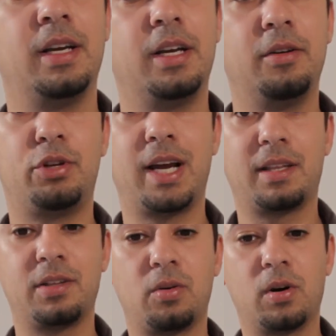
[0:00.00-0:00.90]
You take
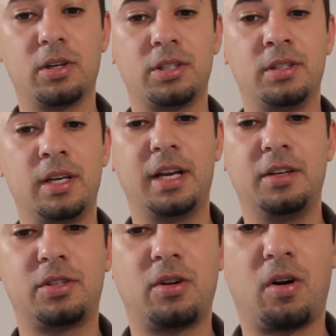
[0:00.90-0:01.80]
the torch and you
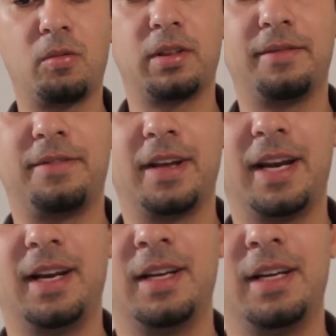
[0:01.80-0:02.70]
start with the fitting.